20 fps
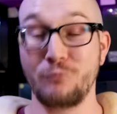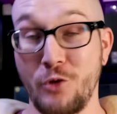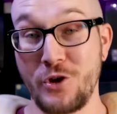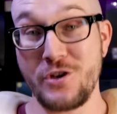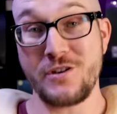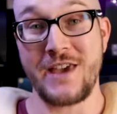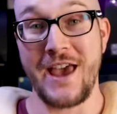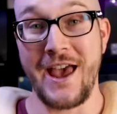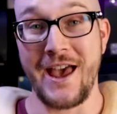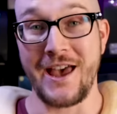Well,
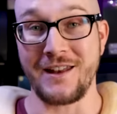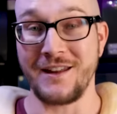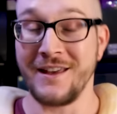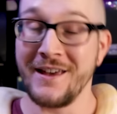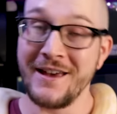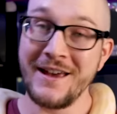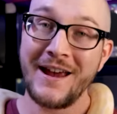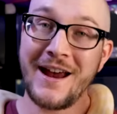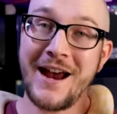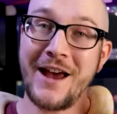you can,
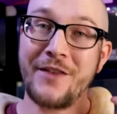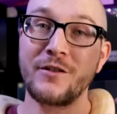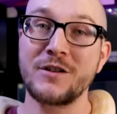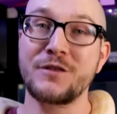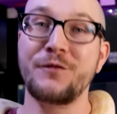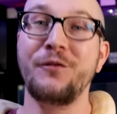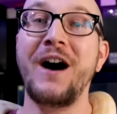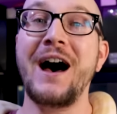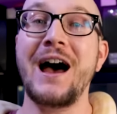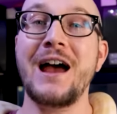and
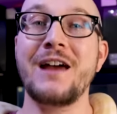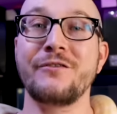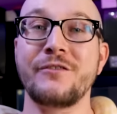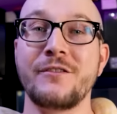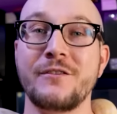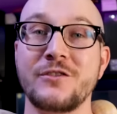there's five.